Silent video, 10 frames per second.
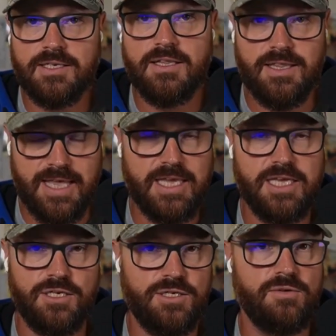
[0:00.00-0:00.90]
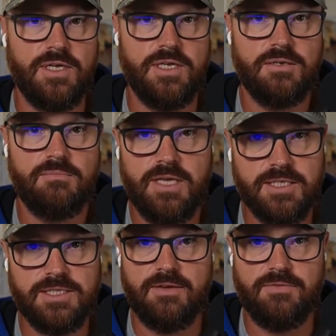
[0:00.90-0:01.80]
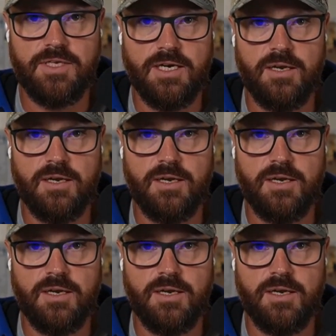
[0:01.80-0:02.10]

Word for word: they can do it because they've done it.